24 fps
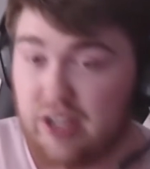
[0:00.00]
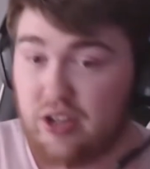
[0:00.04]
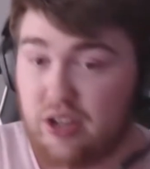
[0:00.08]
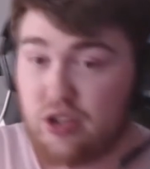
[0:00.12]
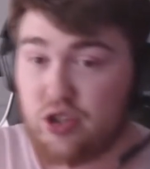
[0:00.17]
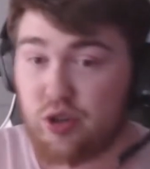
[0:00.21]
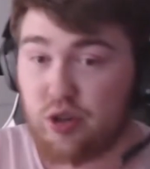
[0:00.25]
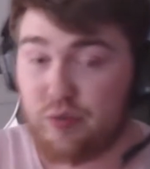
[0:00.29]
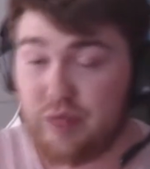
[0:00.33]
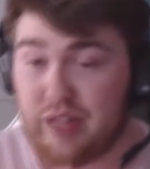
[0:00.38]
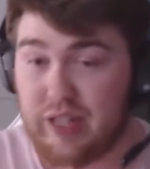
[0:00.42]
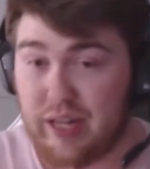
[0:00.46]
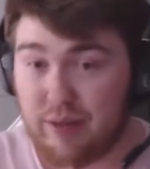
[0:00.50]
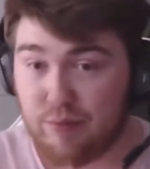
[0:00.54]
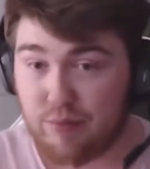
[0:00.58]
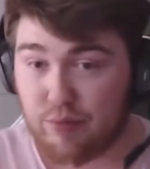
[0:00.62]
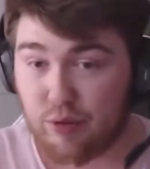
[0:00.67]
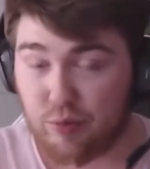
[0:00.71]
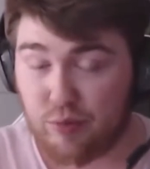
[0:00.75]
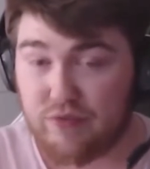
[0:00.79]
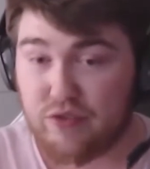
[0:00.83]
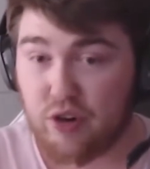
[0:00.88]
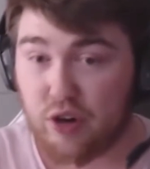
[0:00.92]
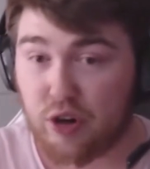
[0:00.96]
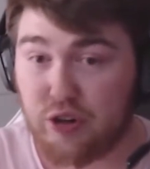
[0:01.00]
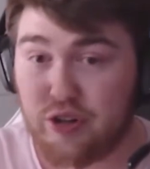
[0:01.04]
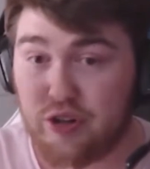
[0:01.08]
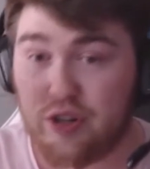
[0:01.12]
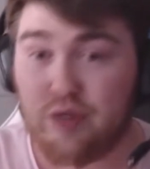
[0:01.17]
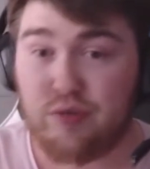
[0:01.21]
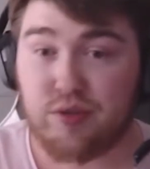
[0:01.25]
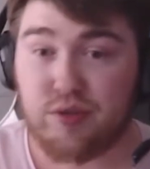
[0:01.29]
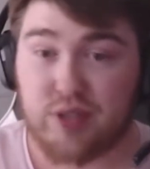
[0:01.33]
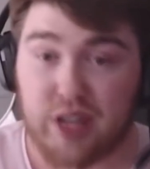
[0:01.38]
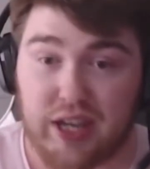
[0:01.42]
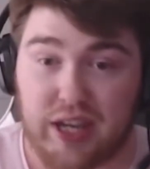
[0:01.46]
So remember, we've got a new
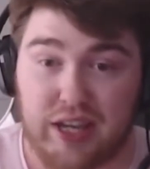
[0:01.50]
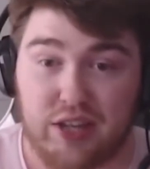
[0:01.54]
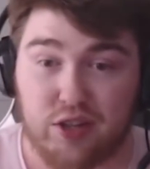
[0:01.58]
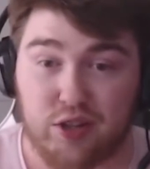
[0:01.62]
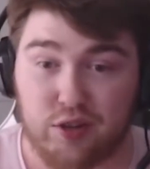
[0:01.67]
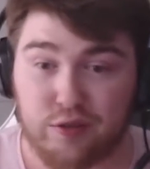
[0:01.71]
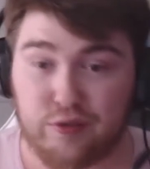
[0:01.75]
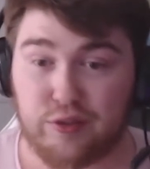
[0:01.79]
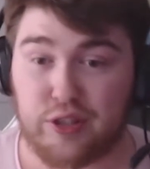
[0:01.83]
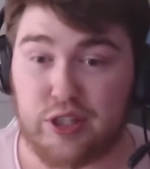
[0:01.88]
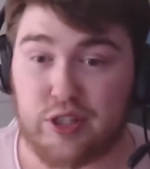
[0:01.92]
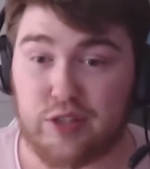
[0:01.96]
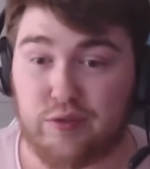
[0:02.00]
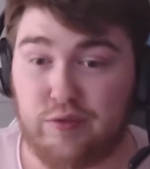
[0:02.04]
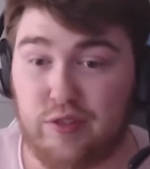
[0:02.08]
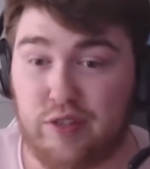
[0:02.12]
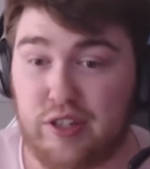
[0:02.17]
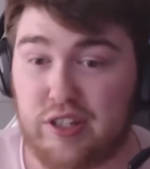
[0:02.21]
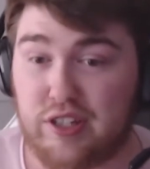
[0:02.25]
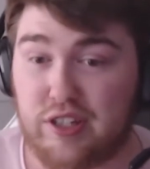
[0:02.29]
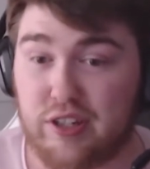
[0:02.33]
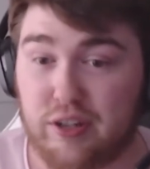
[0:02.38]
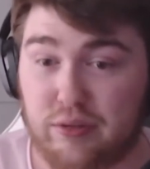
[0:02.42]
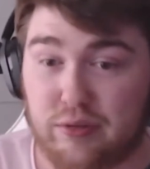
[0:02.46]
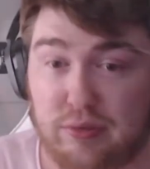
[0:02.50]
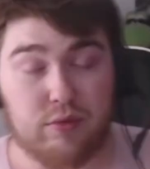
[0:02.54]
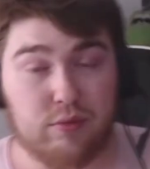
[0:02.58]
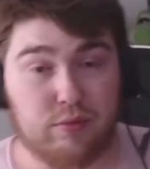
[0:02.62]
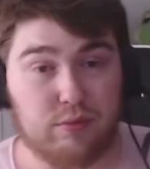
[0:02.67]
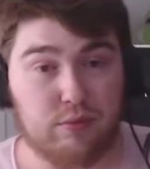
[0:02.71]
teacher for this video.